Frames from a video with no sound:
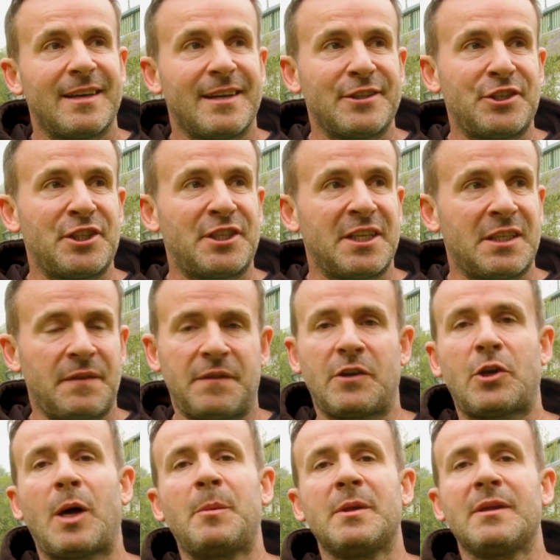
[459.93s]
and she said, if you
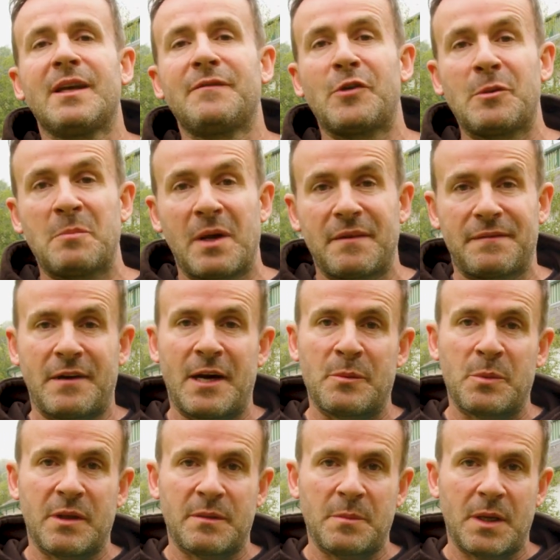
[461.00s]
come and live on my
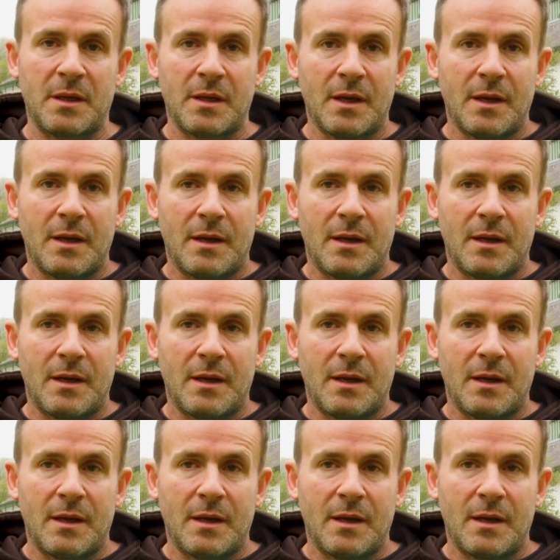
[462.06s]
farm with me,